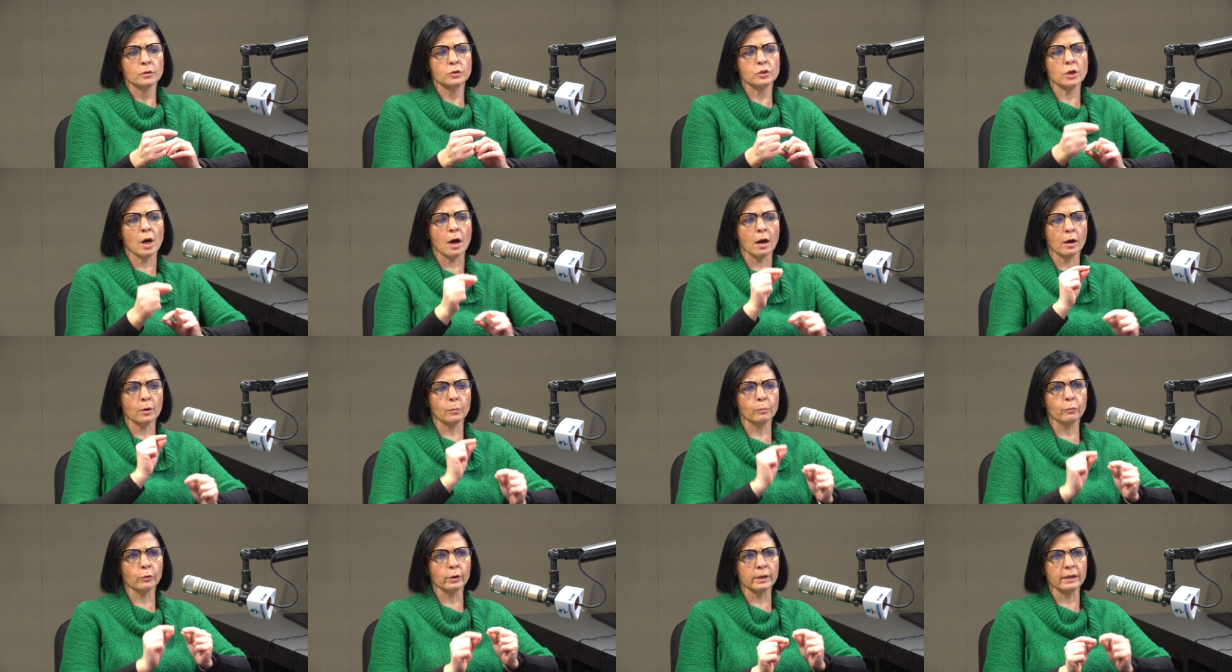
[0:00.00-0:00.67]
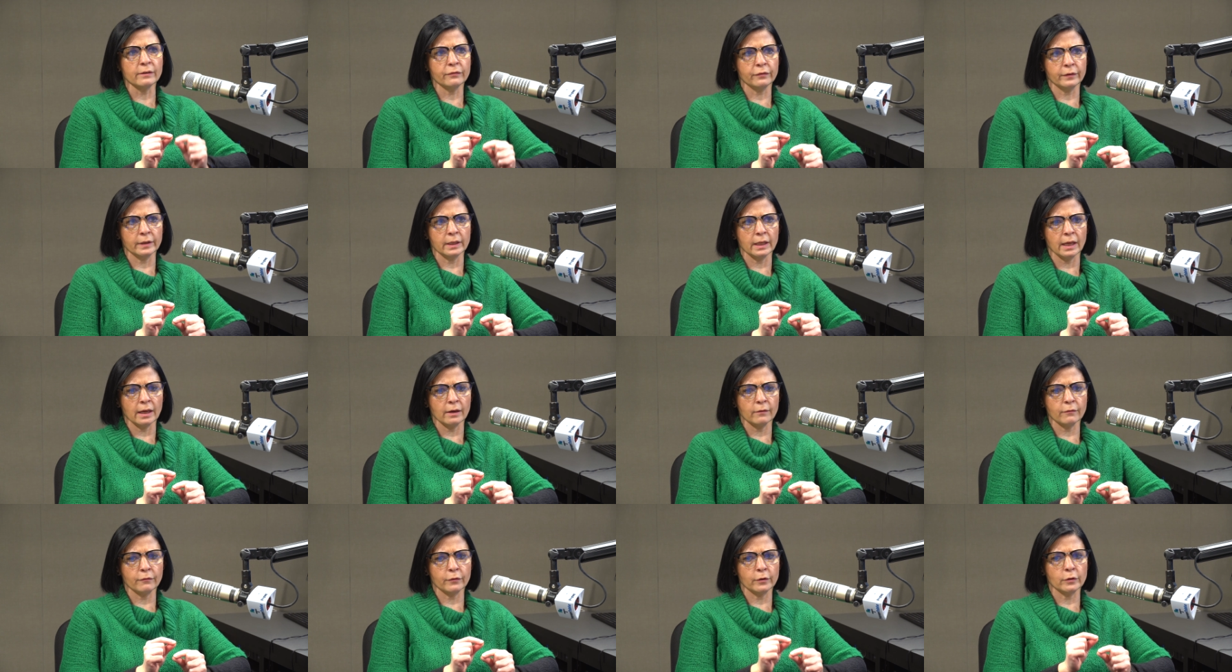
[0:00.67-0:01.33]
talk
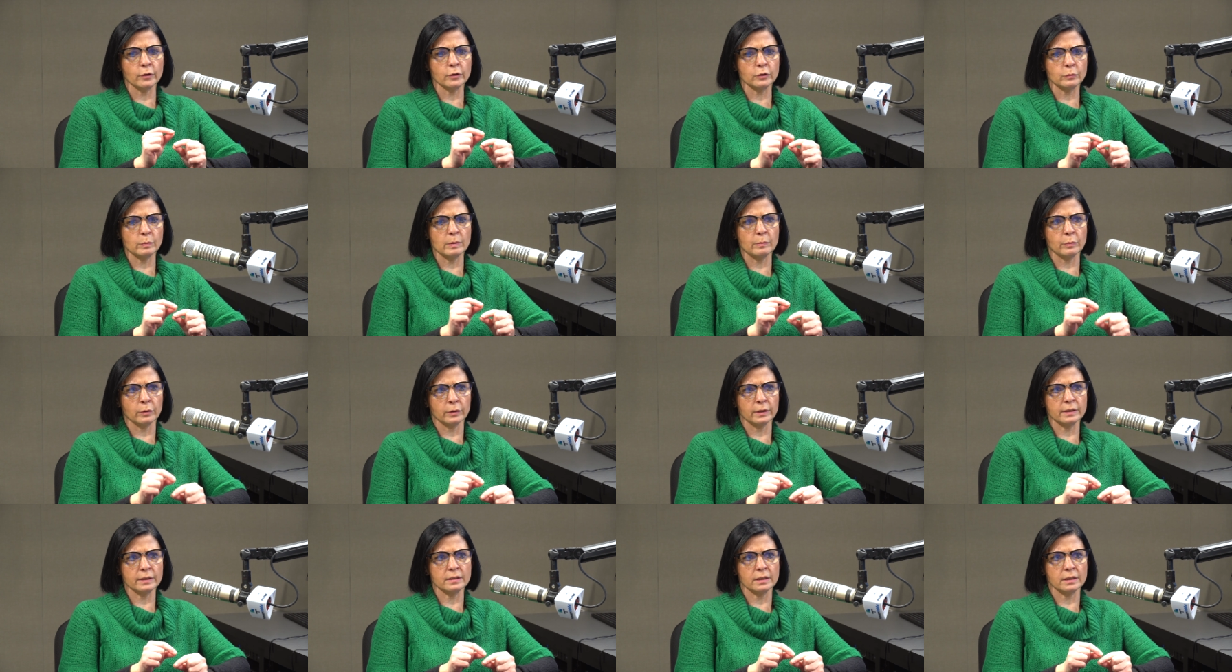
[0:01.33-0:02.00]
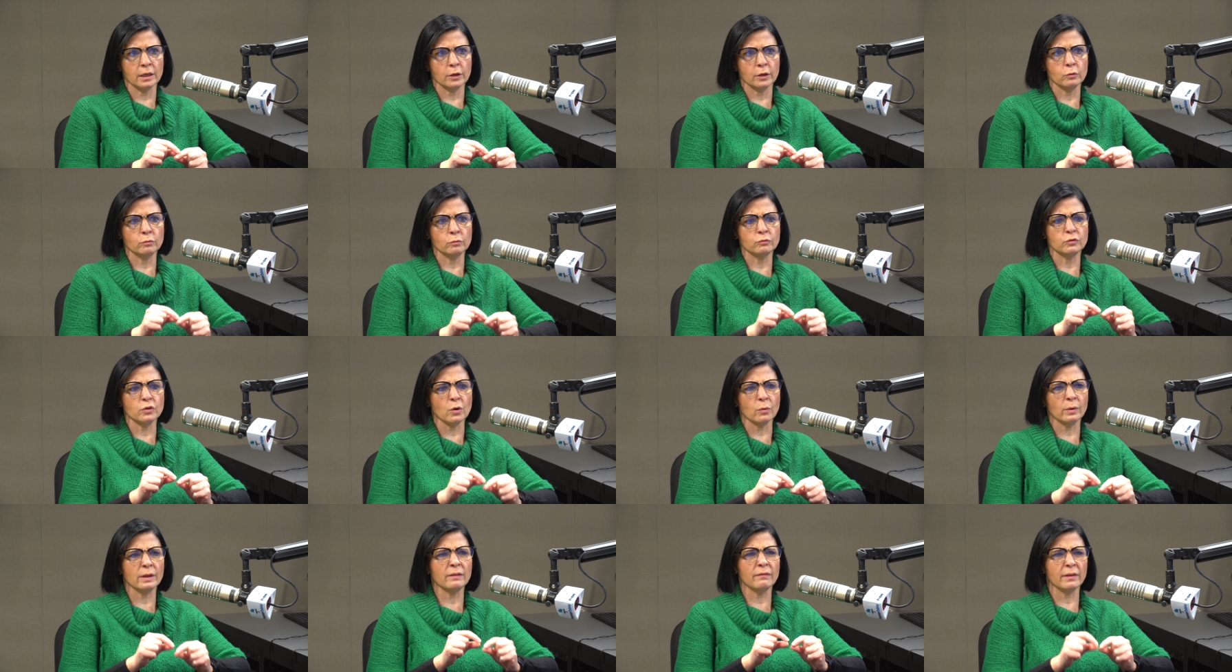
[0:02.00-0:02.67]
briefly for those people listening who
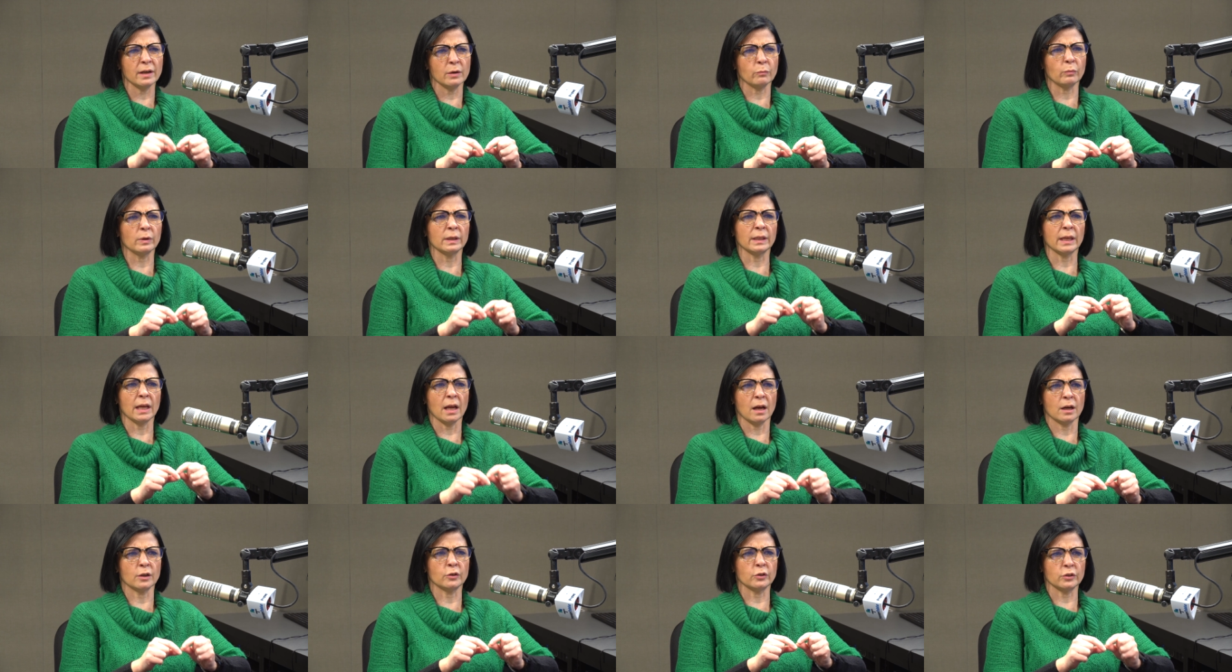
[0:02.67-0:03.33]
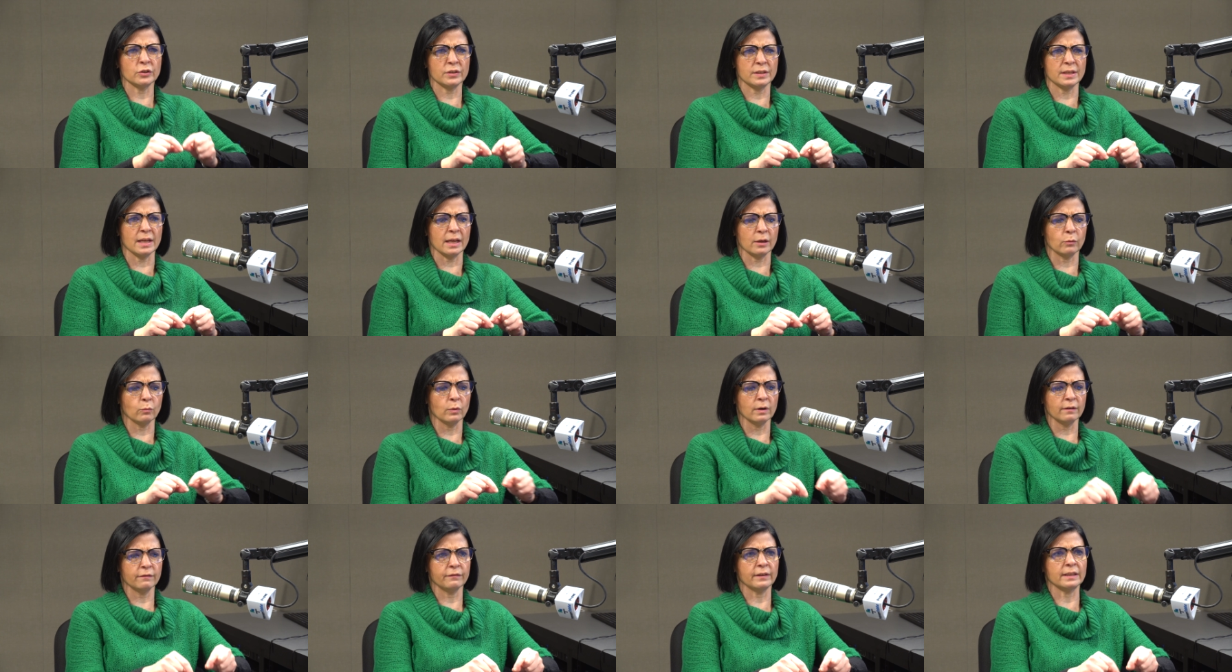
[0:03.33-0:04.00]
don't even really
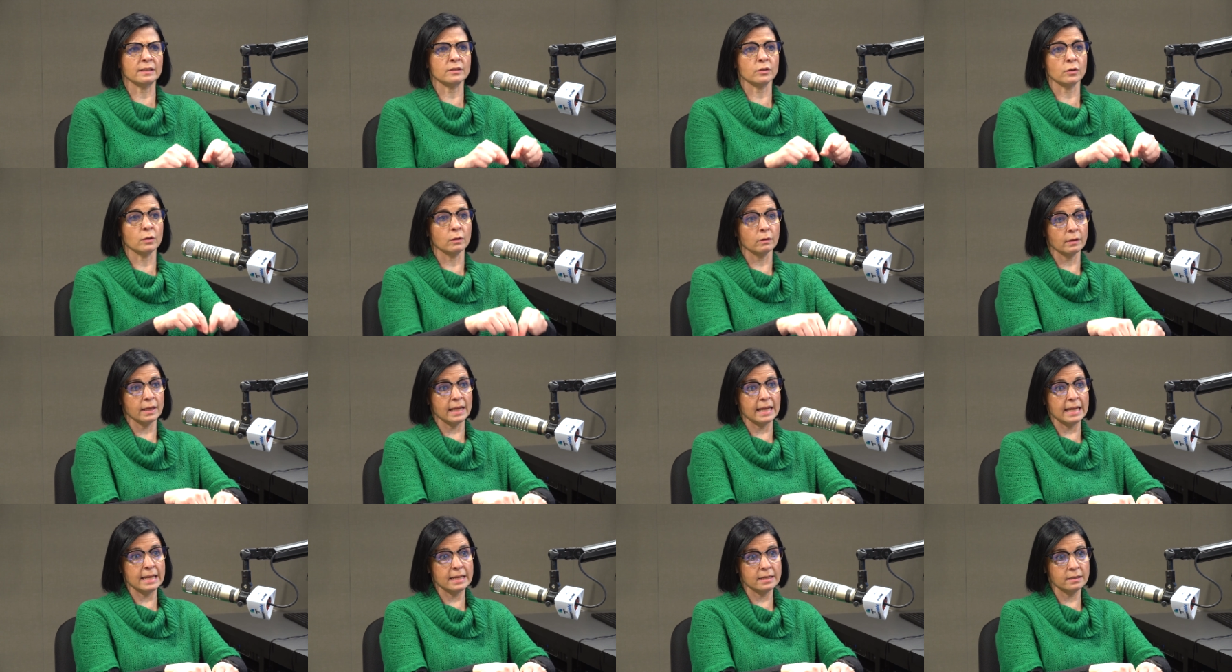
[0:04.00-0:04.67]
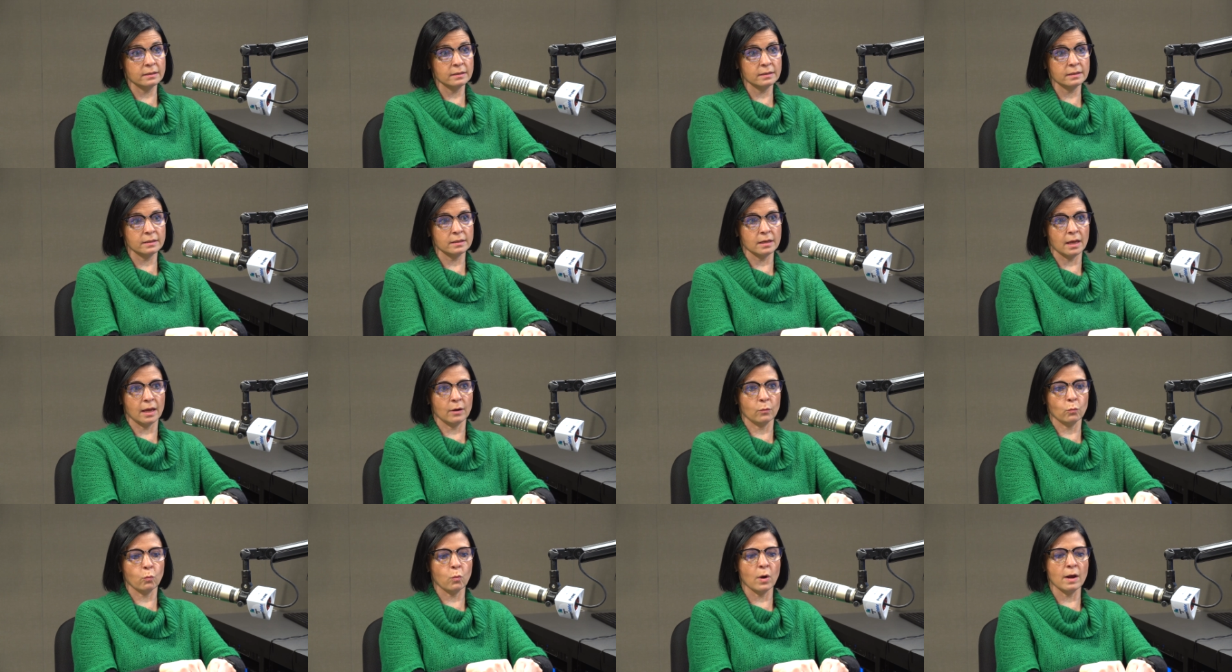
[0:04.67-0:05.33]
understand what fentanyl is
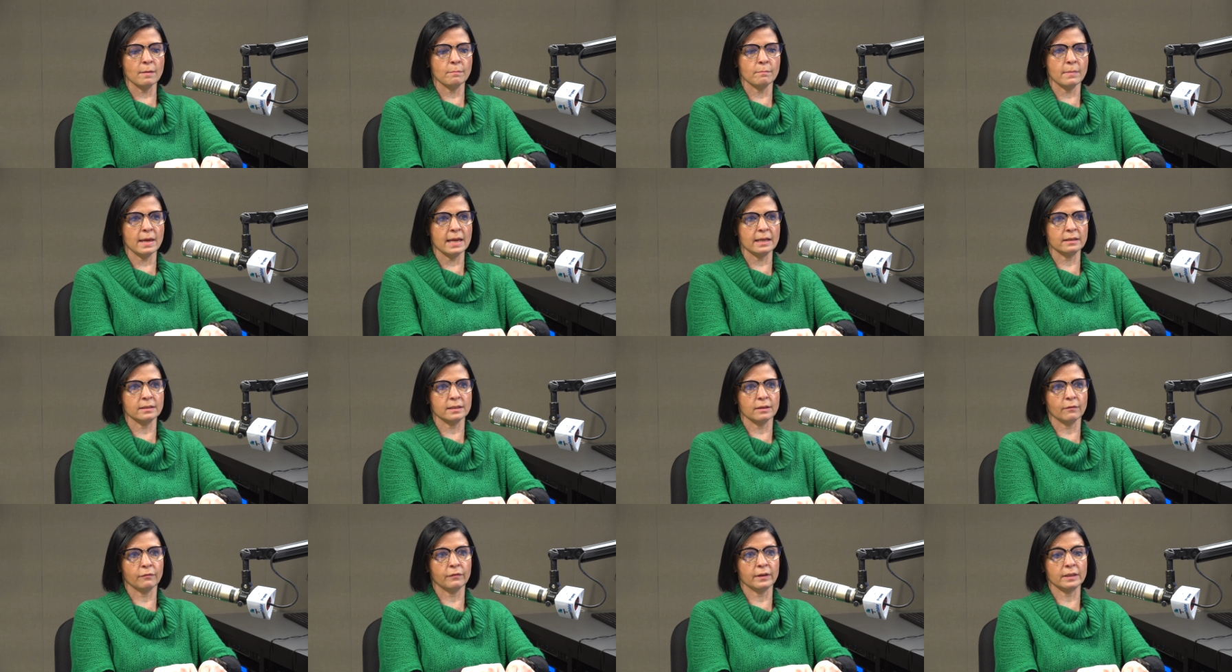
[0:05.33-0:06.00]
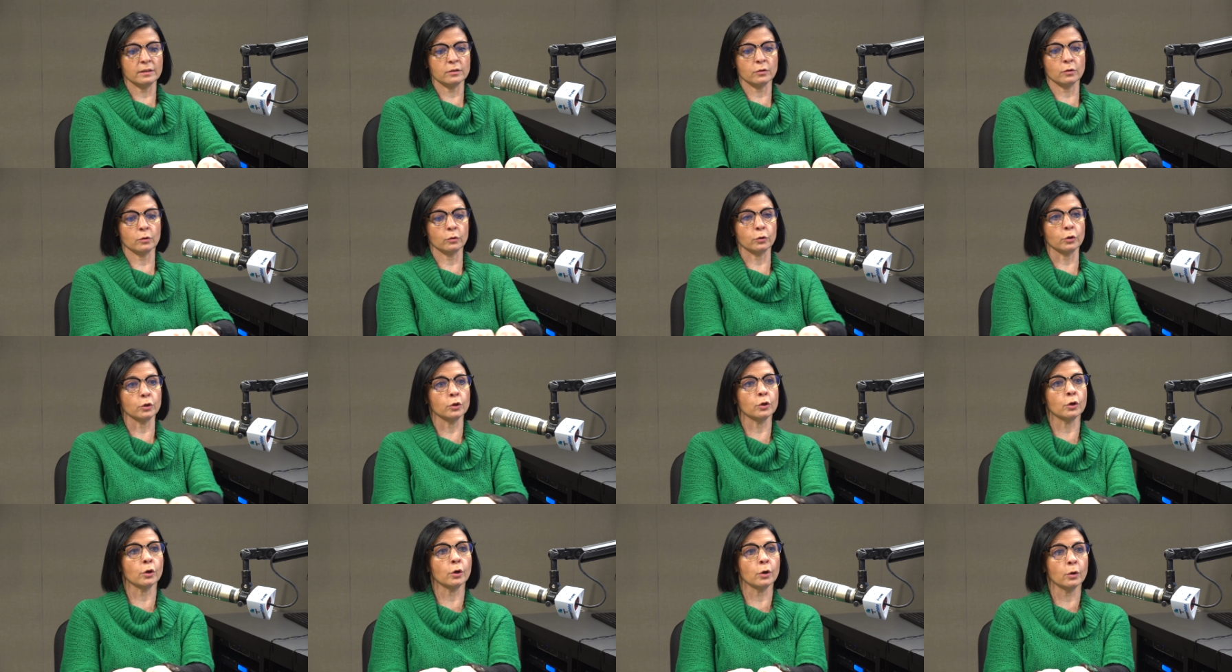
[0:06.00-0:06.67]
and what makes the fentanyl
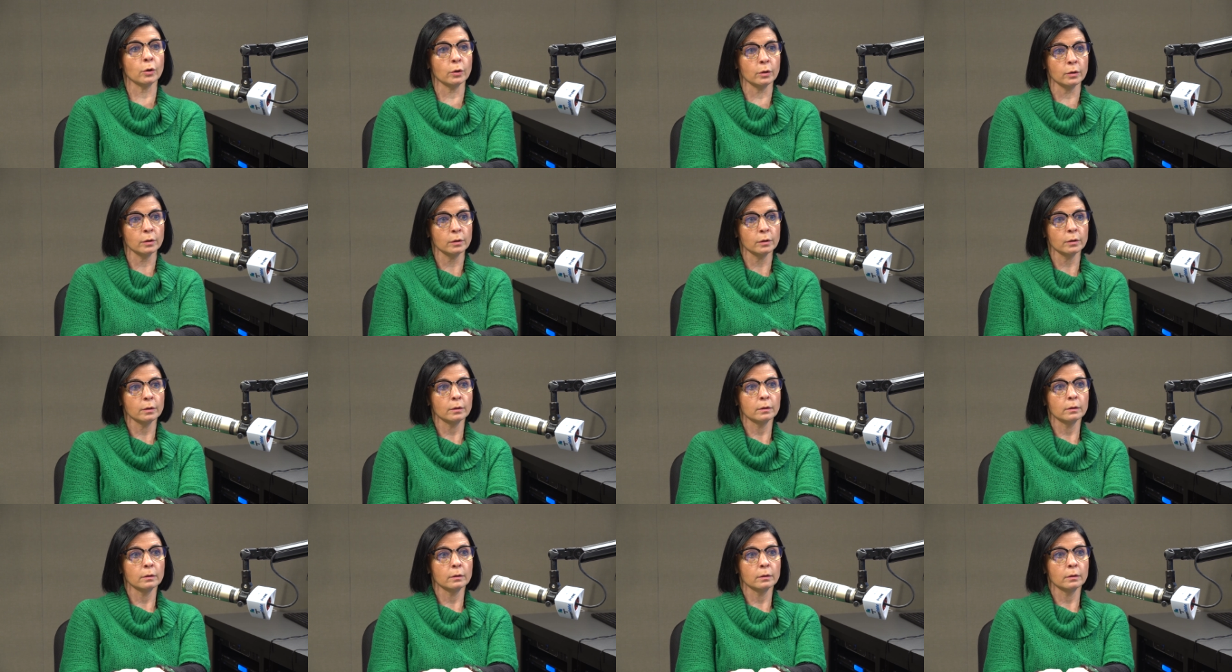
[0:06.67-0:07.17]
you're